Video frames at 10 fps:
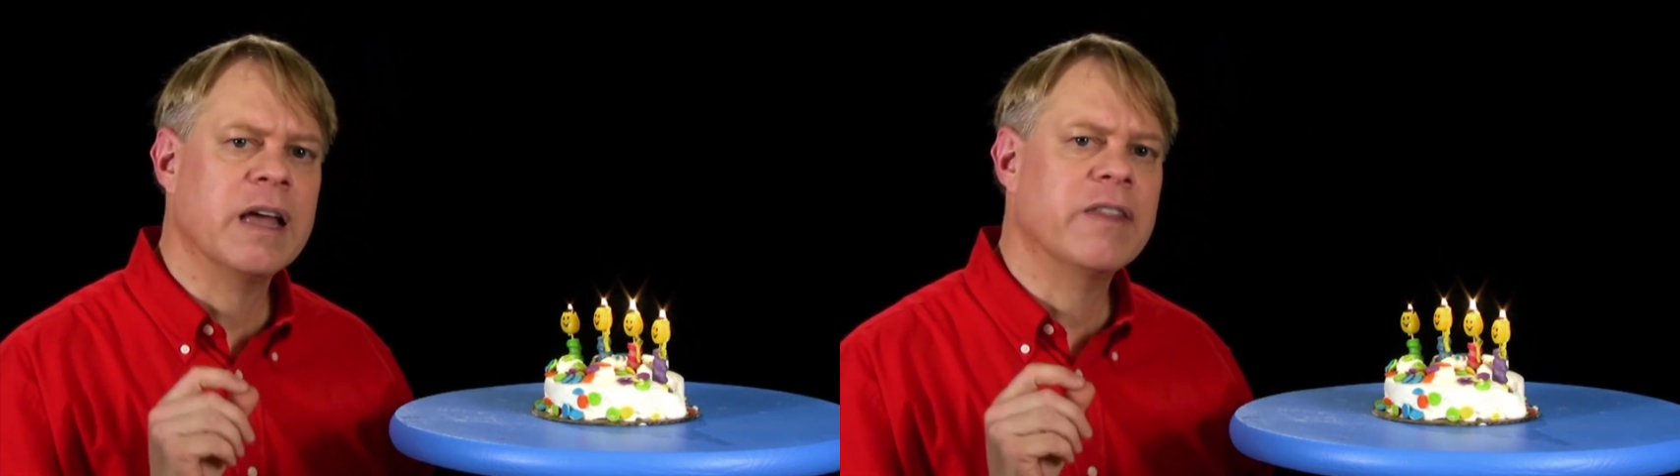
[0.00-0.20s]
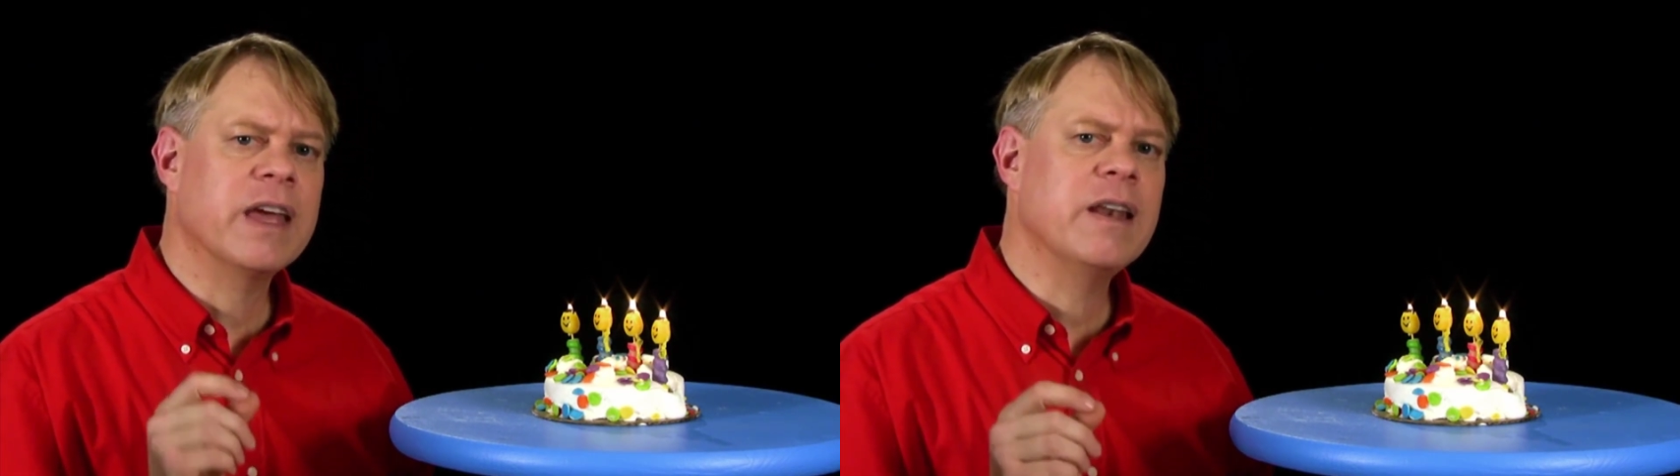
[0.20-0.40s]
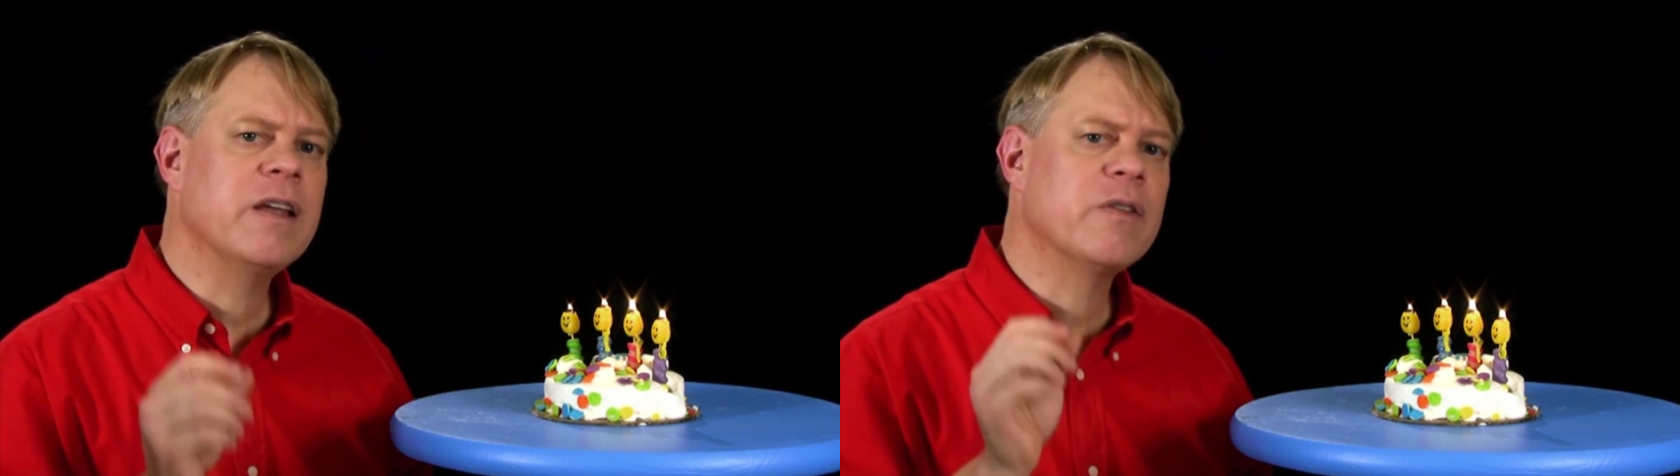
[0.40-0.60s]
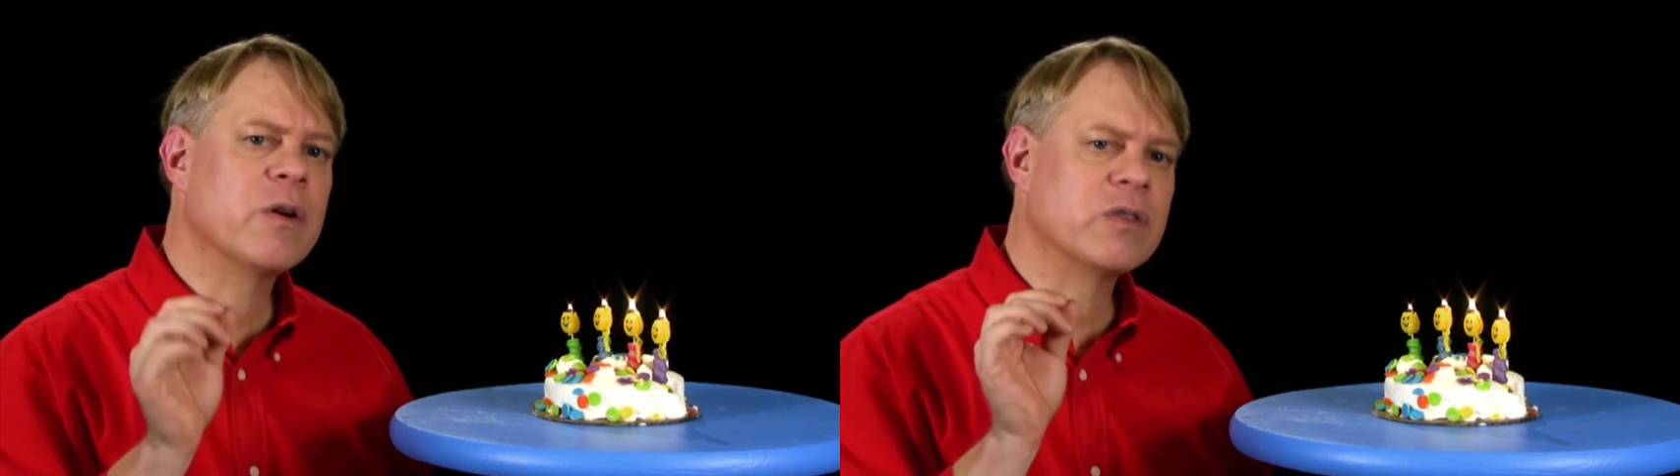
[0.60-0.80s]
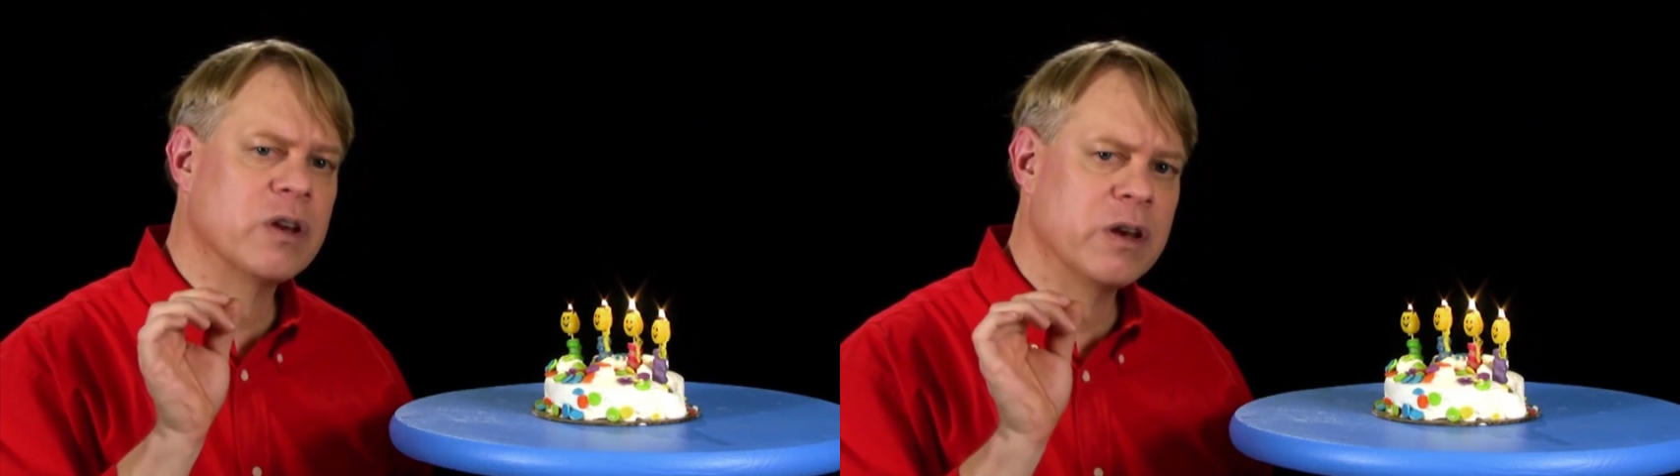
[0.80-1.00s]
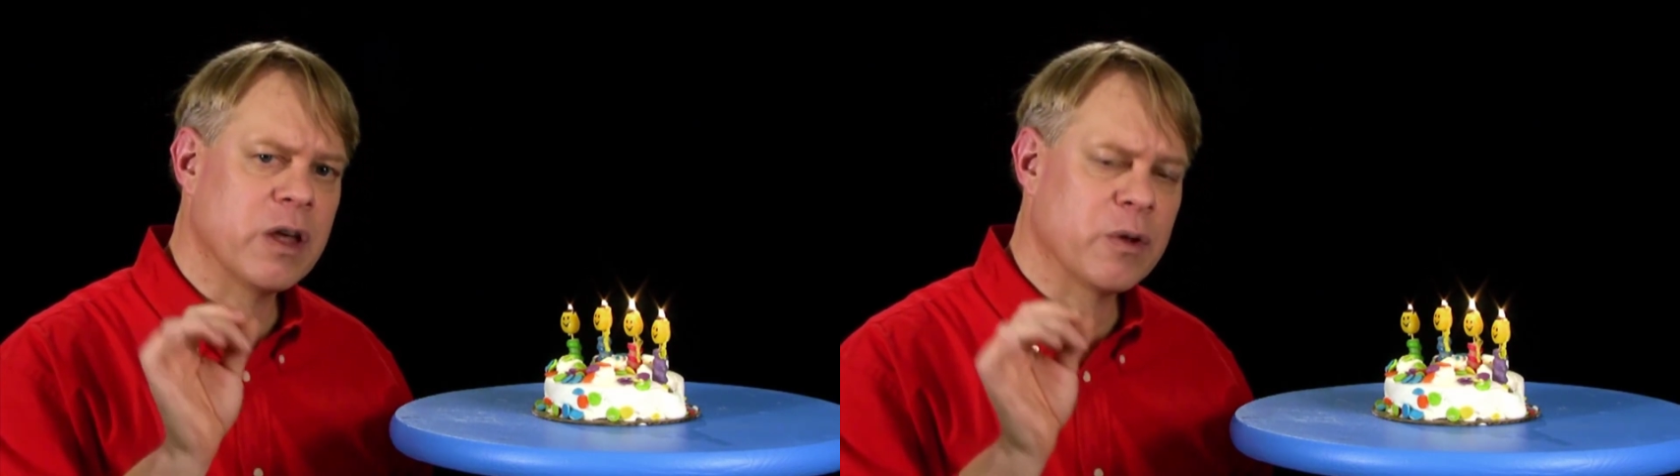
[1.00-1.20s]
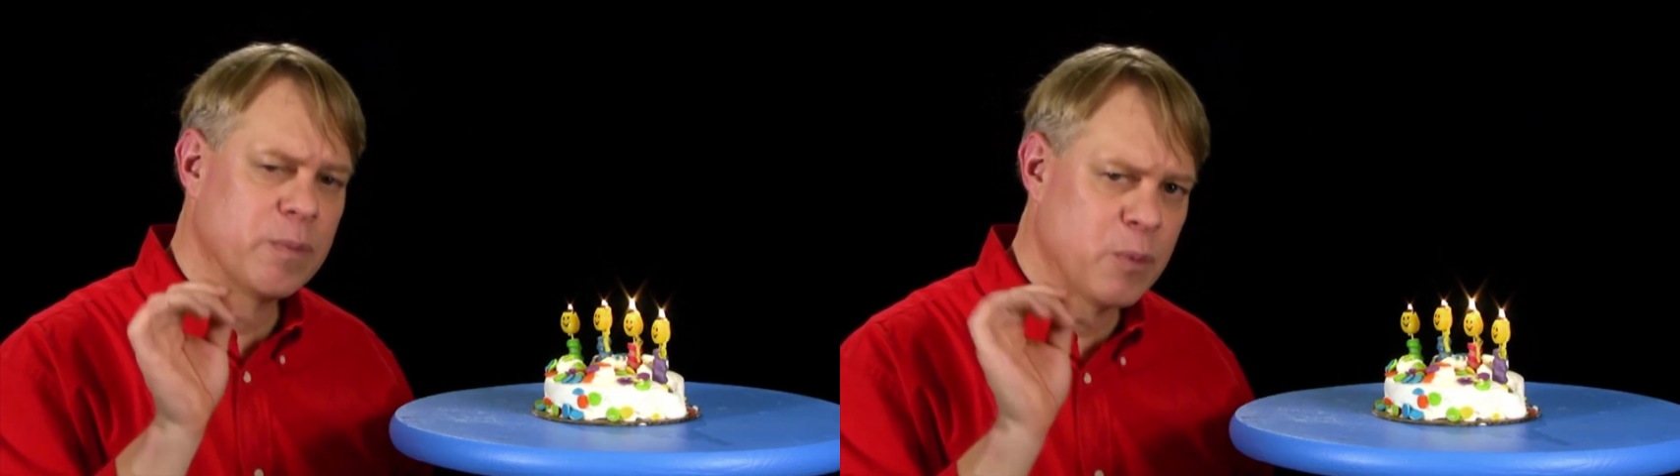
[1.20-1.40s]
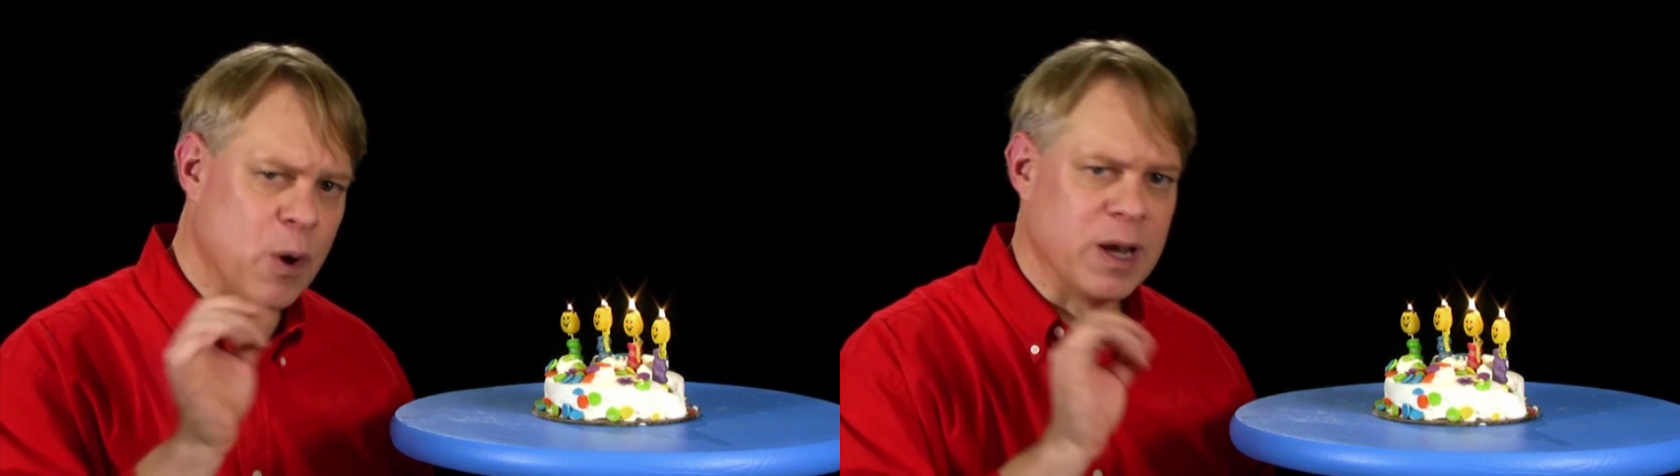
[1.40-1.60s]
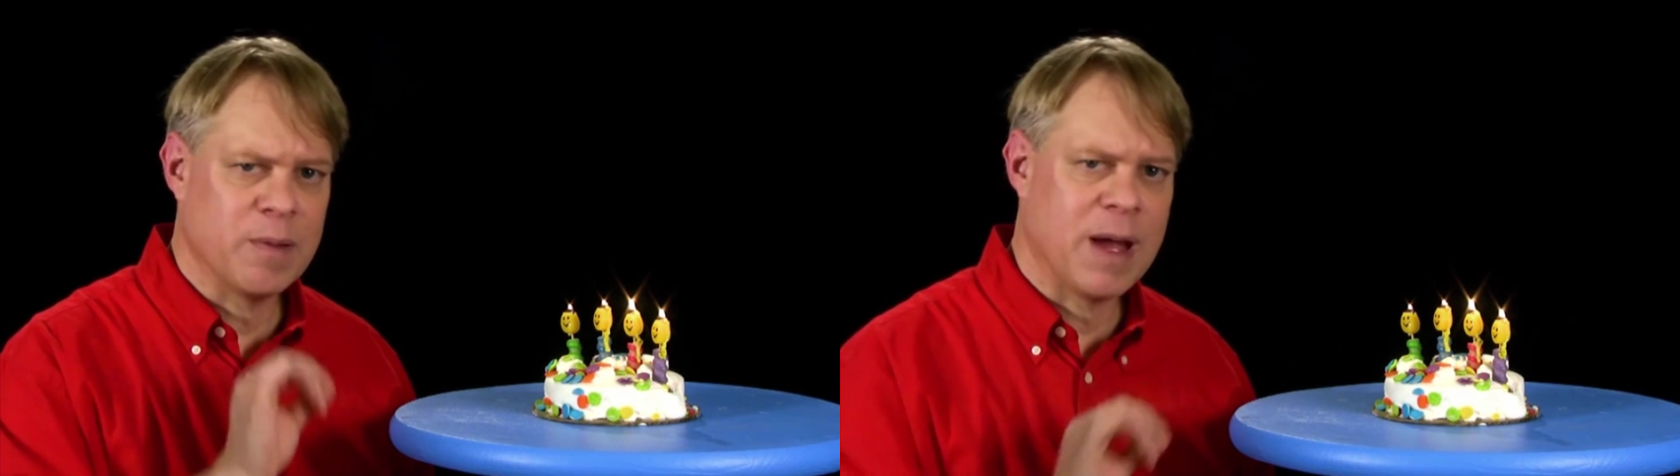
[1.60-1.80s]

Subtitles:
Then there is another point